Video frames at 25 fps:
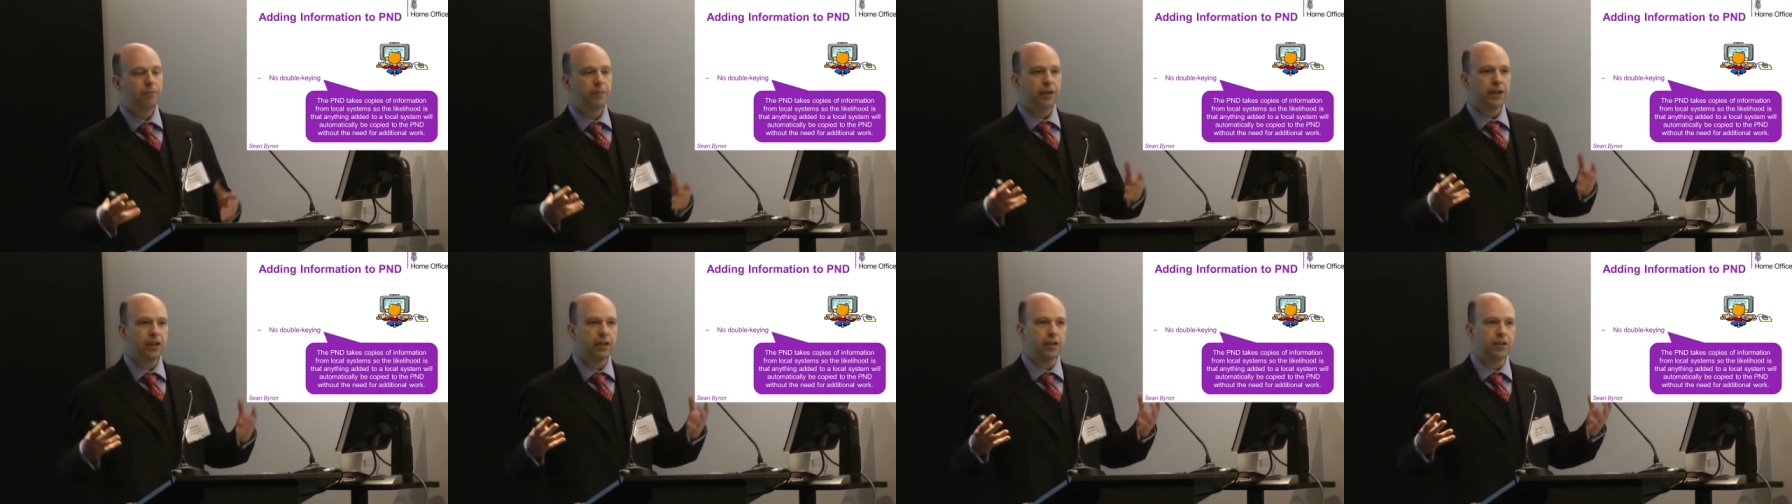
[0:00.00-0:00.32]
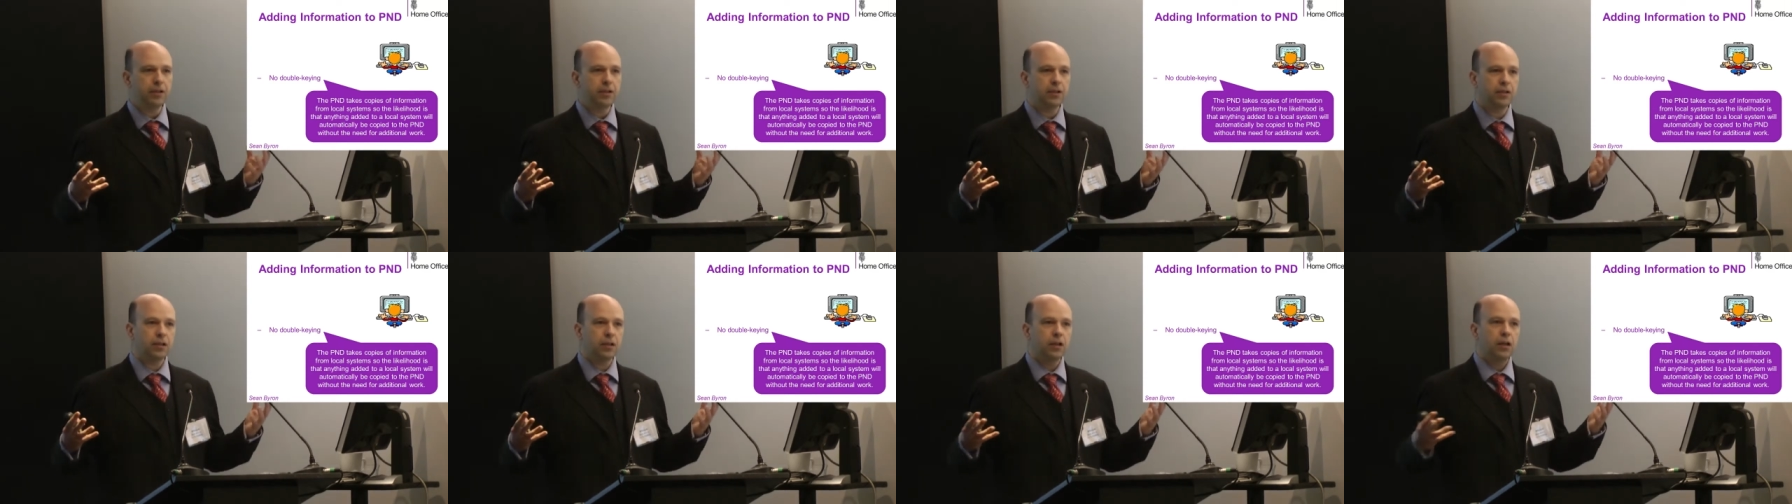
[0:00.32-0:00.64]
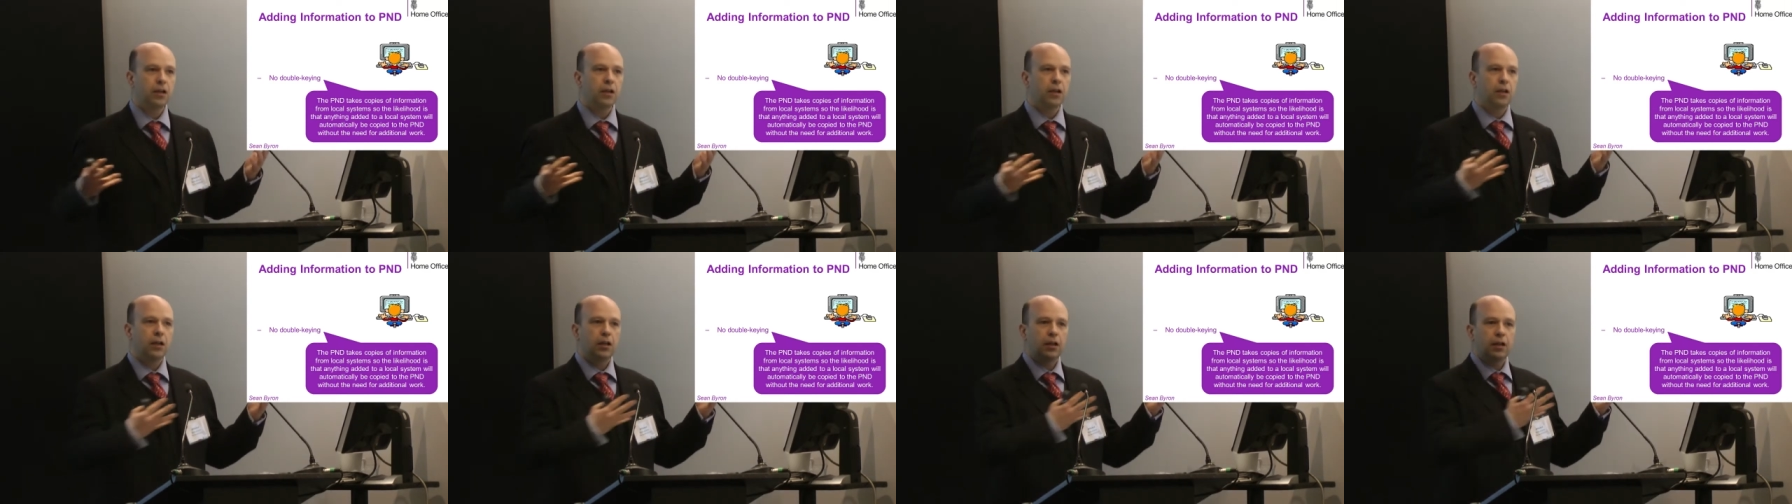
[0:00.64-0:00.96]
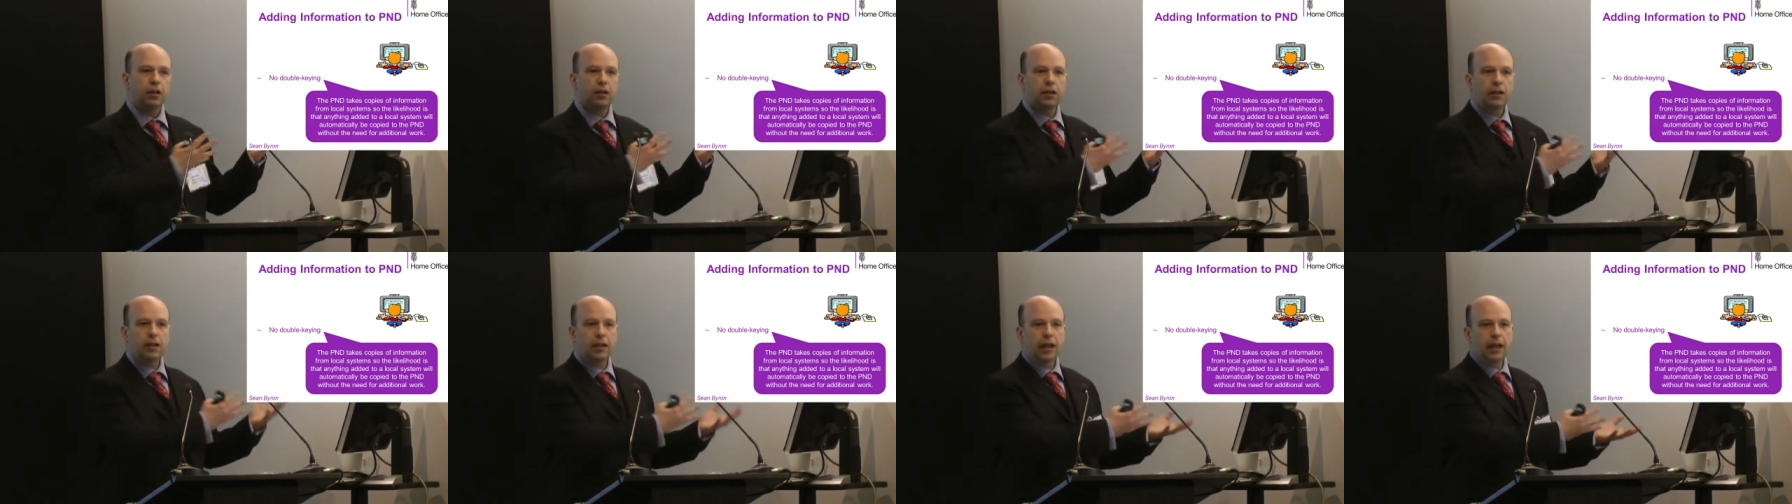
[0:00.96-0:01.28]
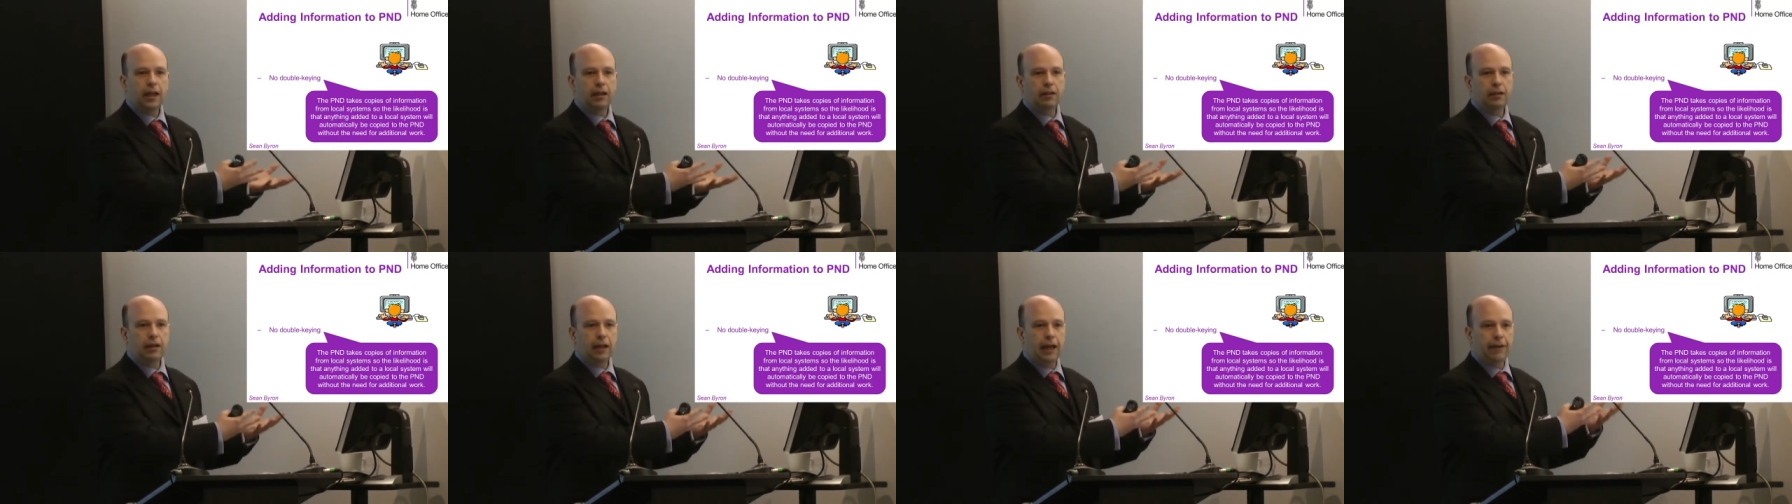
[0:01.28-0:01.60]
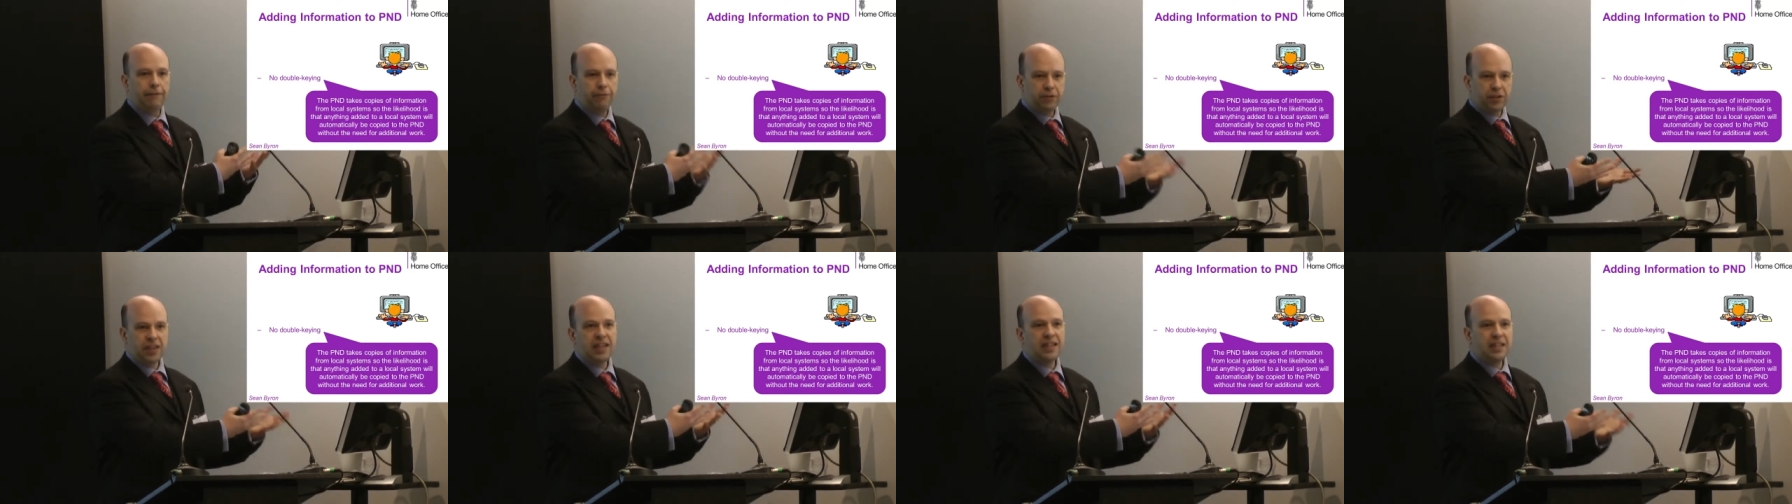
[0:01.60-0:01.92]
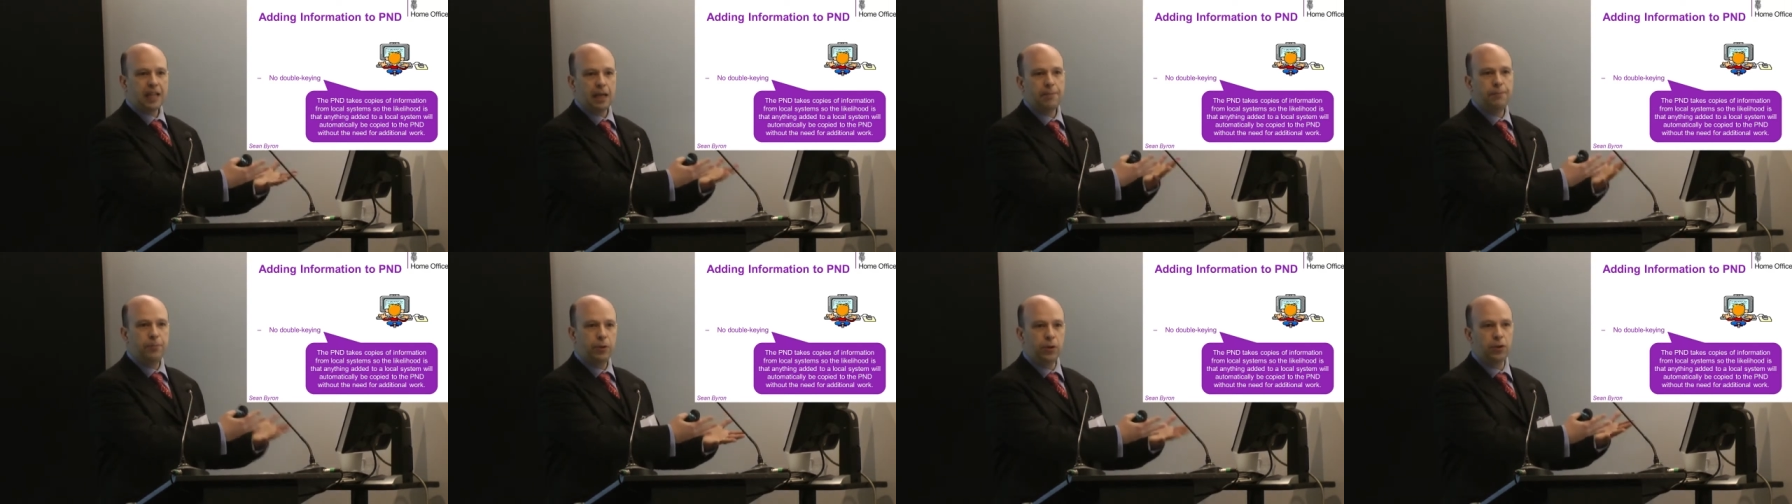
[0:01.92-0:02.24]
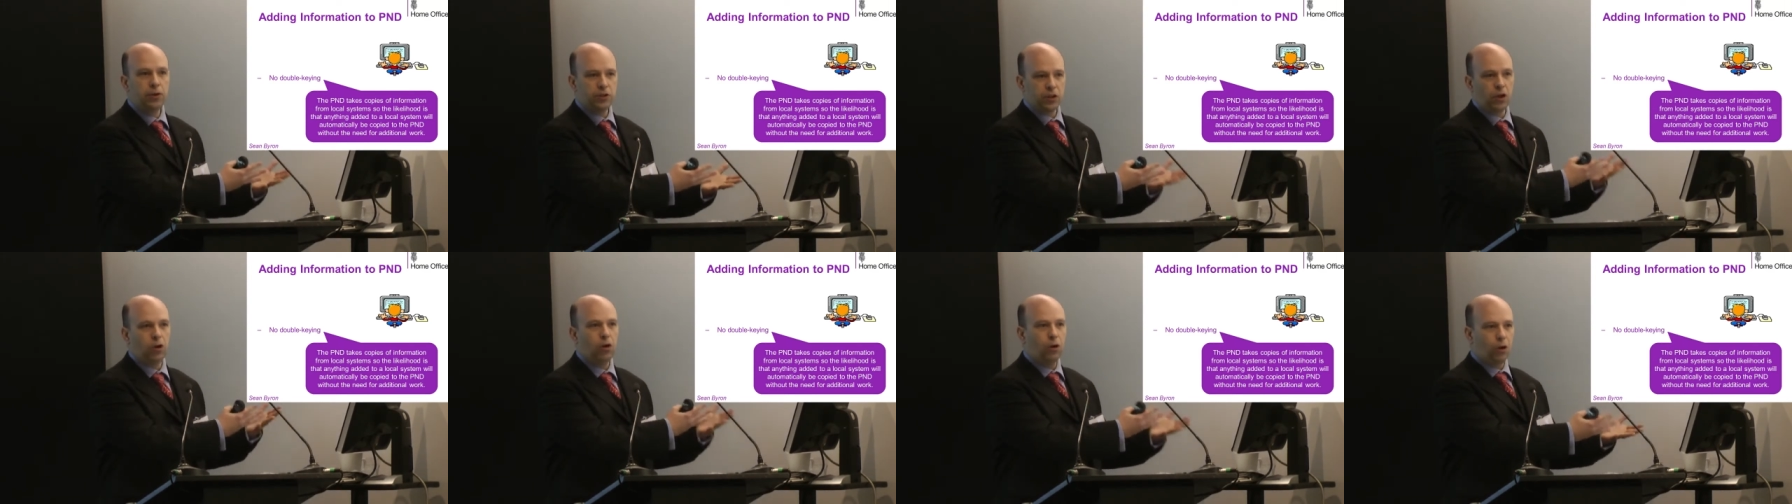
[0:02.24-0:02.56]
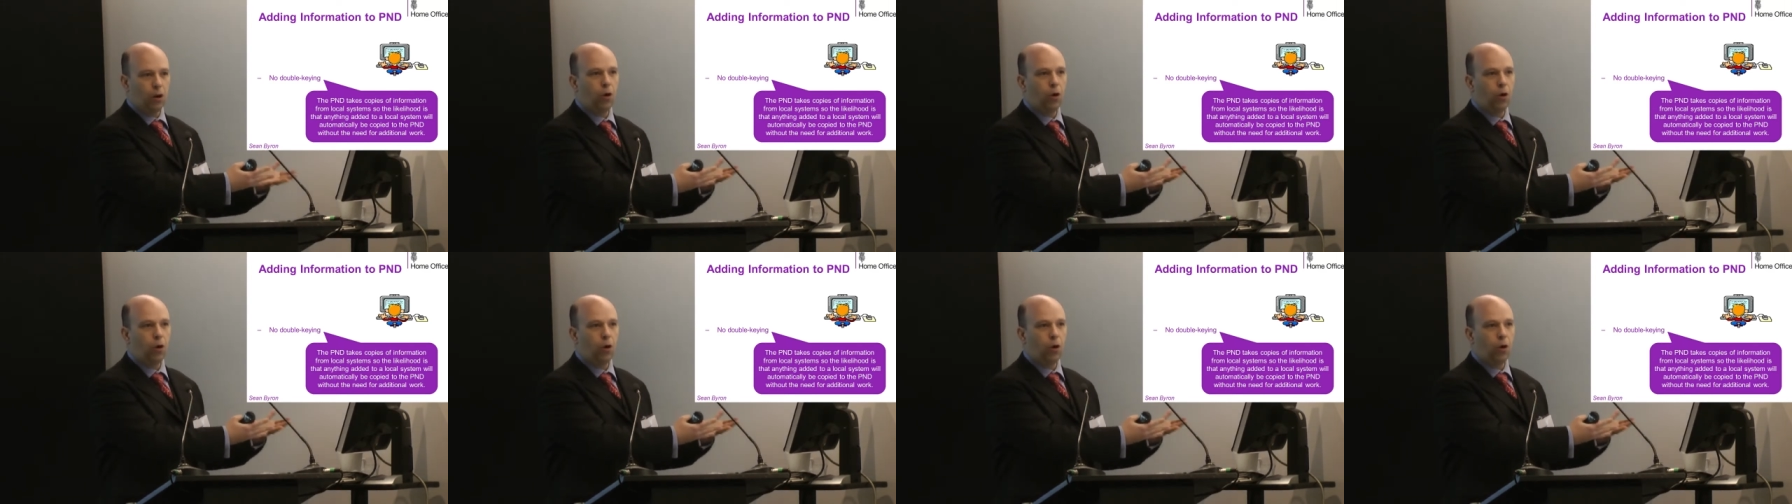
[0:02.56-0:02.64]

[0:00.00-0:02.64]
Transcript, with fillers: because everything they put